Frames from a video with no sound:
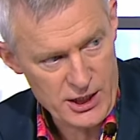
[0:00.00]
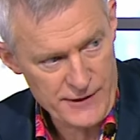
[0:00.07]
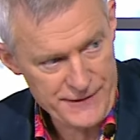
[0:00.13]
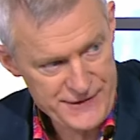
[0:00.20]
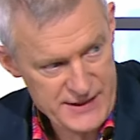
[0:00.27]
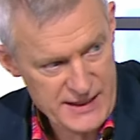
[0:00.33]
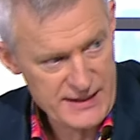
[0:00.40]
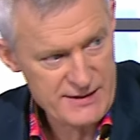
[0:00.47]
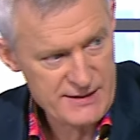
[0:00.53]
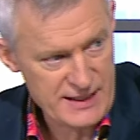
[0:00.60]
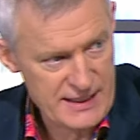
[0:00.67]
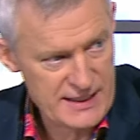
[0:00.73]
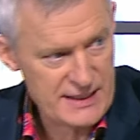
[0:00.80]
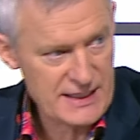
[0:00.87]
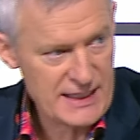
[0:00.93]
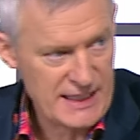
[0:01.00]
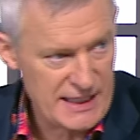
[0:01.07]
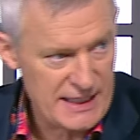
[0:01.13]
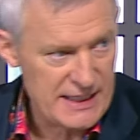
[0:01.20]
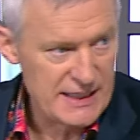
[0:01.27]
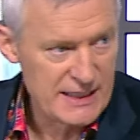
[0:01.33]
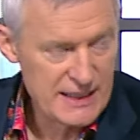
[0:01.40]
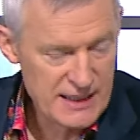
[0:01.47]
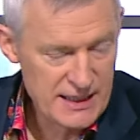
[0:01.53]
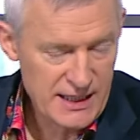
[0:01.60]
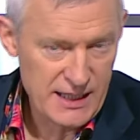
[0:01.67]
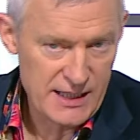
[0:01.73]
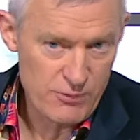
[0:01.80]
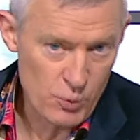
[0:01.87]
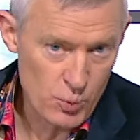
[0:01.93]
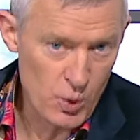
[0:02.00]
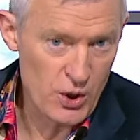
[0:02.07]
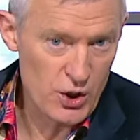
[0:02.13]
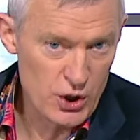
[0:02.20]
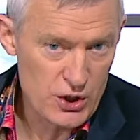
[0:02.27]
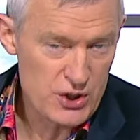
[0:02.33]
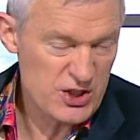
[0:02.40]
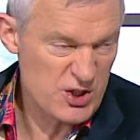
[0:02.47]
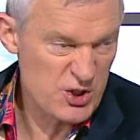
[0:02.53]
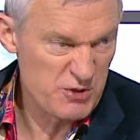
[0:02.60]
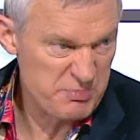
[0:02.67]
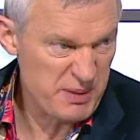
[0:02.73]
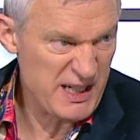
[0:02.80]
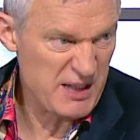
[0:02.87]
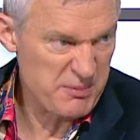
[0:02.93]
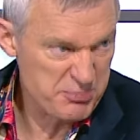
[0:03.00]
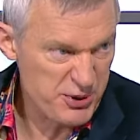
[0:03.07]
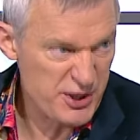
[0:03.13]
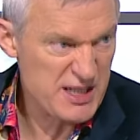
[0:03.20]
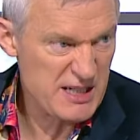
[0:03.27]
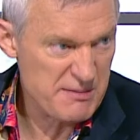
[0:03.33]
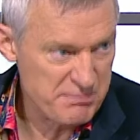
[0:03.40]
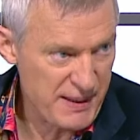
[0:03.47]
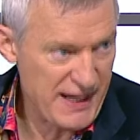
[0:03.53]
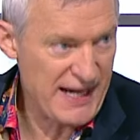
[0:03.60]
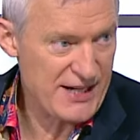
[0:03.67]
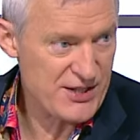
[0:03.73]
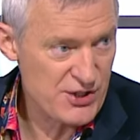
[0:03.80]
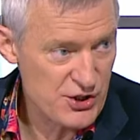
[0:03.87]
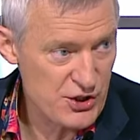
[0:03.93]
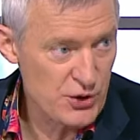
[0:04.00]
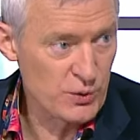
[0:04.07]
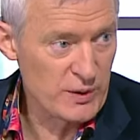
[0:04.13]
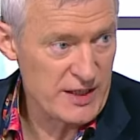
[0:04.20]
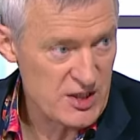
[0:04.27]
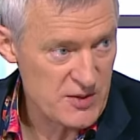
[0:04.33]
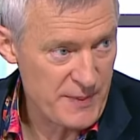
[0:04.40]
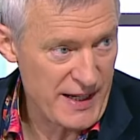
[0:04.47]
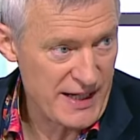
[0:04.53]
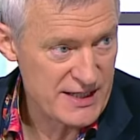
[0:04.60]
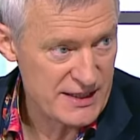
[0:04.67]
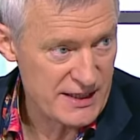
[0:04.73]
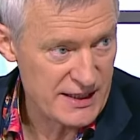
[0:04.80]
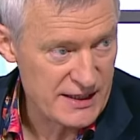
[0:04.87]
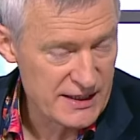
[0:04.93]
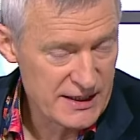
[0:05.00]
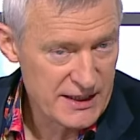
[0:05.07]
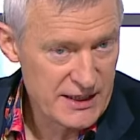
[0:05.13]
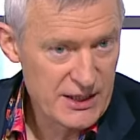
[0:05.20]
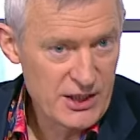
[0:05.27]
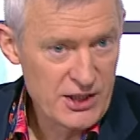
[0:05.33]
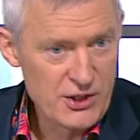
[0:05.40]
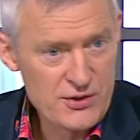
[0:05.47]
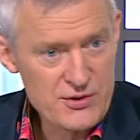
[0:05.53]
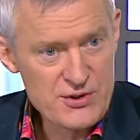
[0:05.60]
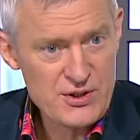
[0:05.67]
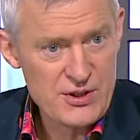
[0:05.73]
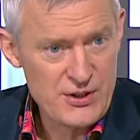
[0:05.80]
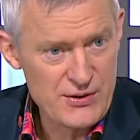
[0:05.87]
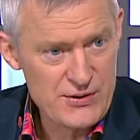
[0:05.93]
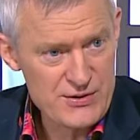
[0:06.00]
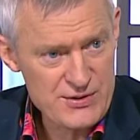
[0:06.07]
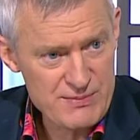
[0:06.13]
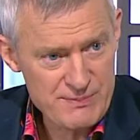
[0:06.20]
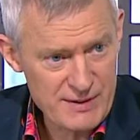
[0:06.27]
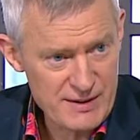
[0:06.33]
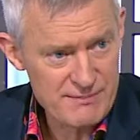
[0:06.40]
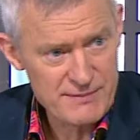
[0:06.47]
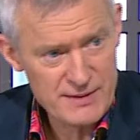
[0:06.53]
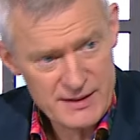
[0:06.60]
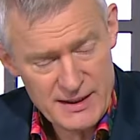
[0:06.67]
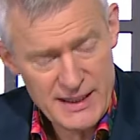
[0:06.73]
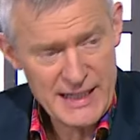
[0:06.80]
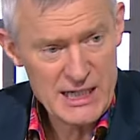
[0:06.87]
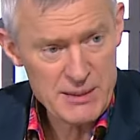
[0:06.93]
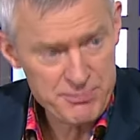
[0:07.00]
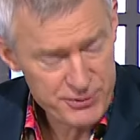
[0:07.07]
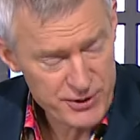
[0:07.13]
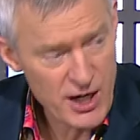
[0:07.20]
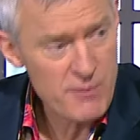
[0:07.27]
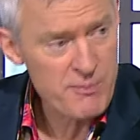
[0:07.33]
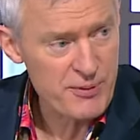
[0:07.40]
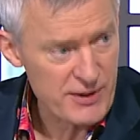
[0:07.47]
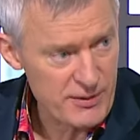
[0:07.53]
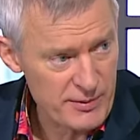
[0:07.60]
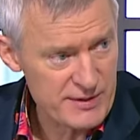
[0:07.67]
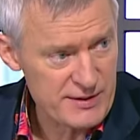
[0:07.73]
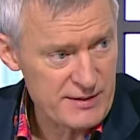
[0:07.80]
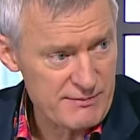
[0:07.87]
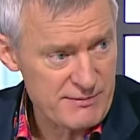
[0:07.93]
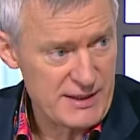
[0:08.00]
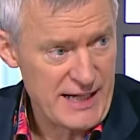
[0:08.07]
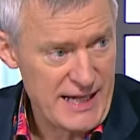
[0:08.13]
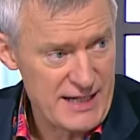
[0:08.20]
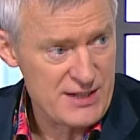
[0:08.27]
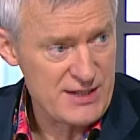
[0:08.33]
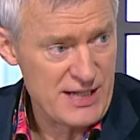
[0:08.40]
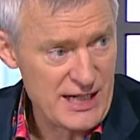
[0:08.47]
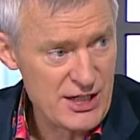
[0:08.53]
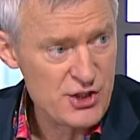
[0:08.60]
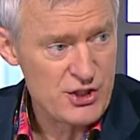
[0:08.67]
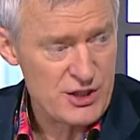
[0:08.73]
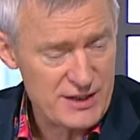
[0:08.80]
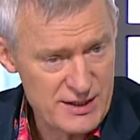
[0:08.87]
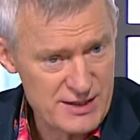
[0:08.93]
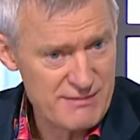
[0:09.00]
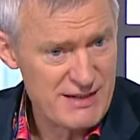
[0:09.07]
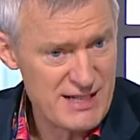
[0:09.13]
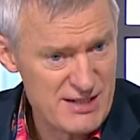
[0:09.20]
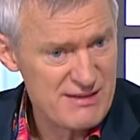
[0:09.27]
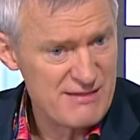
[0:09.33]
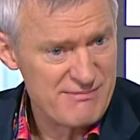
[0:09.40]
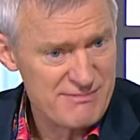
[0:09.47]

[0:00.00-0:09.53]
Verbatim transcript: Ofsted send in what looks to have been a pretty bad school inspector who's, who's inappropriate with the, the head teacher, doesn't, isn't